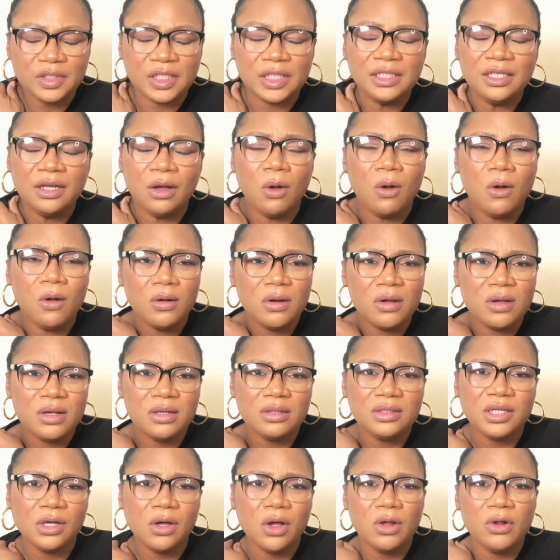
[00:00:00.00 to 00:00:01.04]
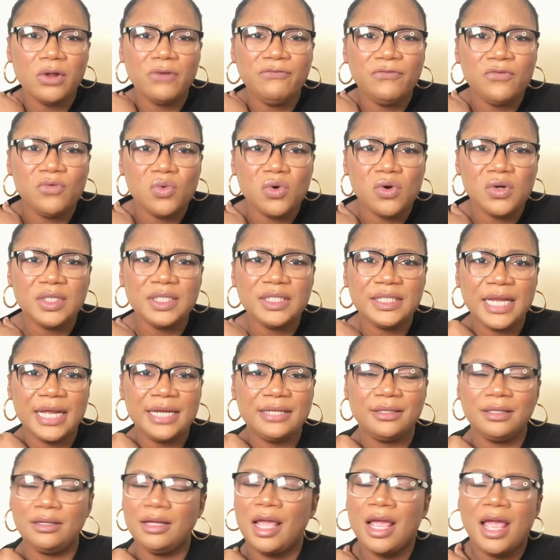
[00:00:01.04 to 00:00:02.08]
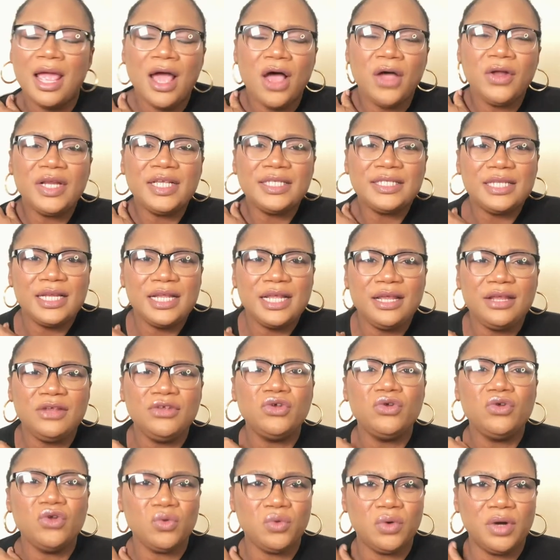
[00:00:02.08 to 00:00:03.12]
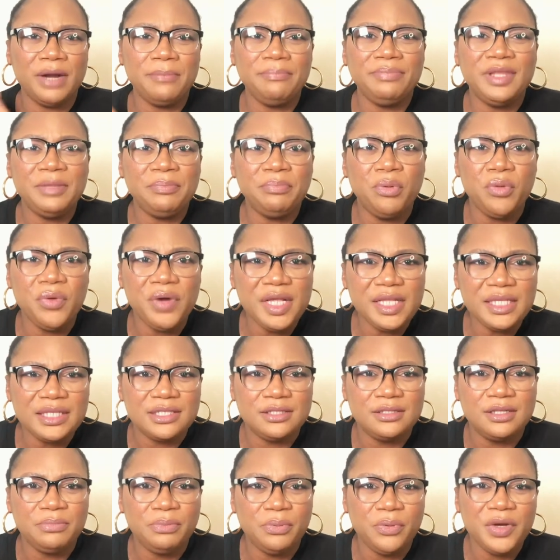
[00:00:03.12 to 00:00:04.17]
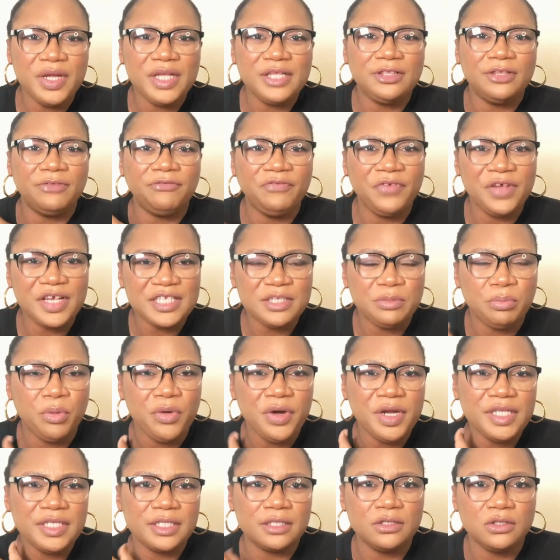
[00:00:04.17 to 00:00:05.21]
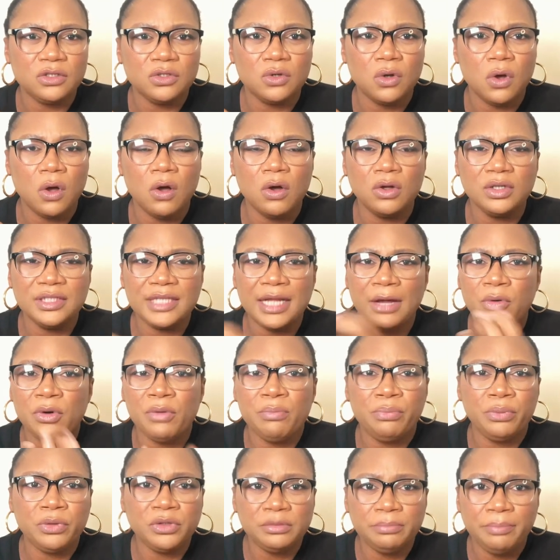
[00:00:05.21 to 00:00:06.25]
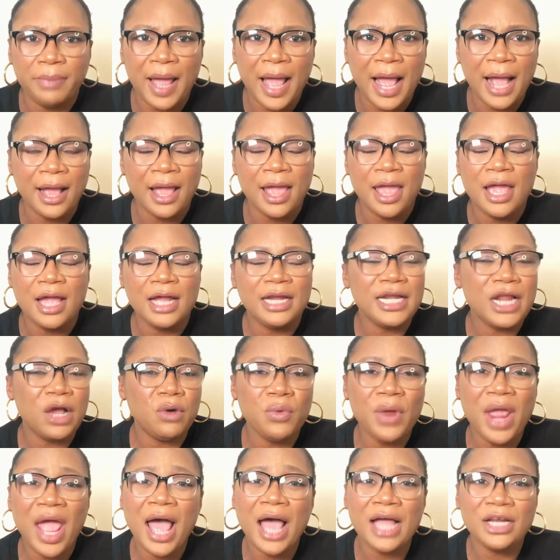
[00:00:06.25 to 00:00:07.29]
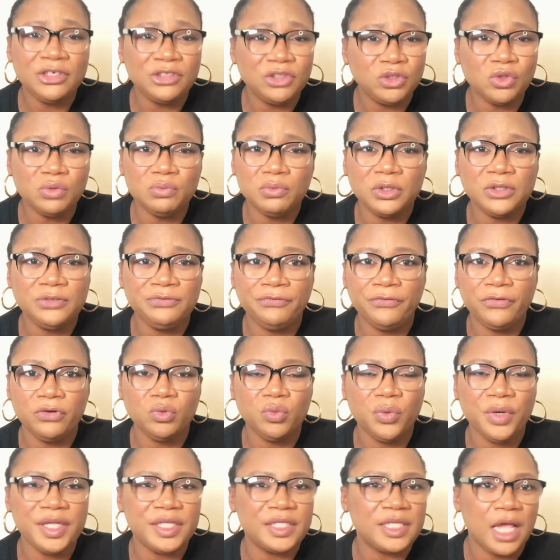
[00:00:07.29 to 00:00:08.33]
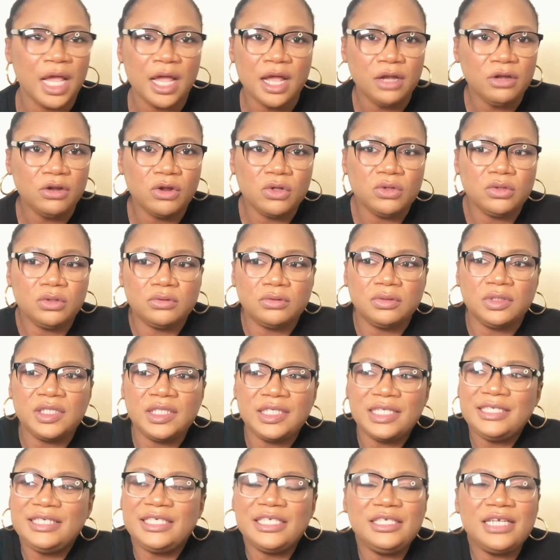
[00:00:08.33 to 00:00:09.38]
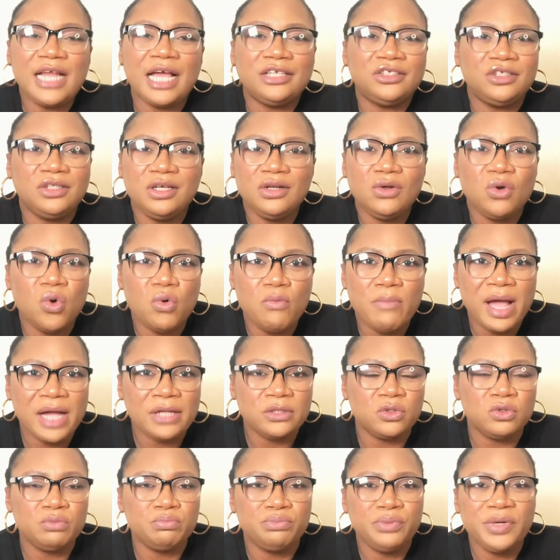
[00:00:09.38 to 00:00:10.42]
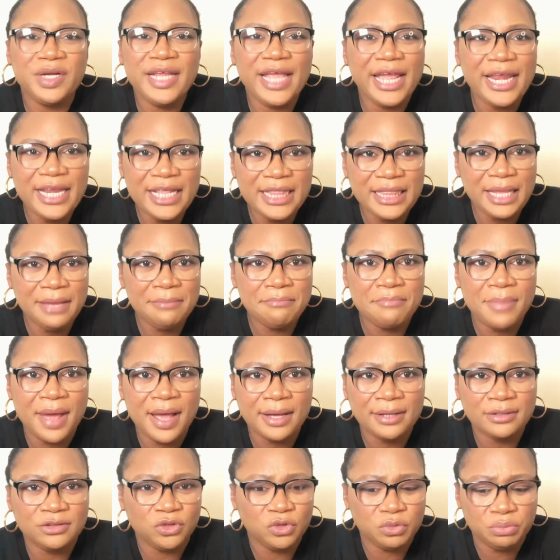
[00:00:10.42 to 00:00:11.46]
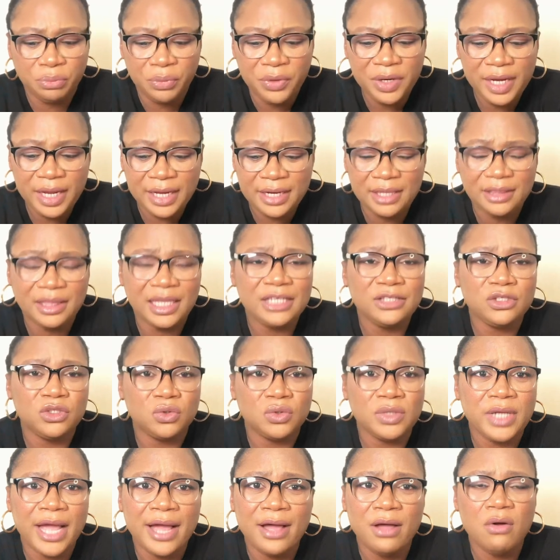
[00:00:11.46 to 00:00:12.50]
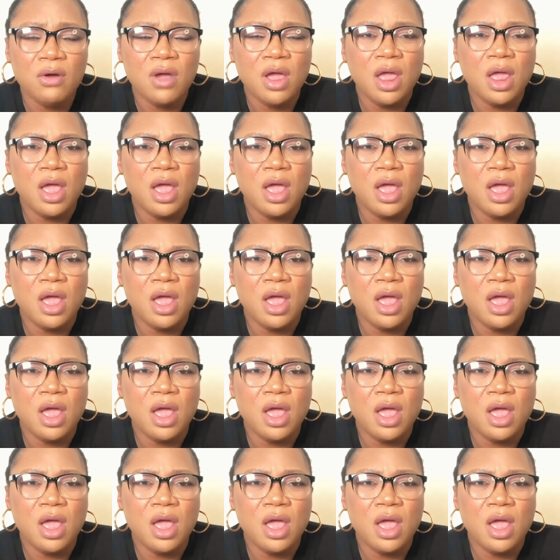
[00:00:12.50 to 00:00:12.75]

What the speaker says: the colorful ones that, honestly, you know, the print, the face print and so on that were brought back, that we had so much fun with. No, they didn't actually go back to bring anything to now.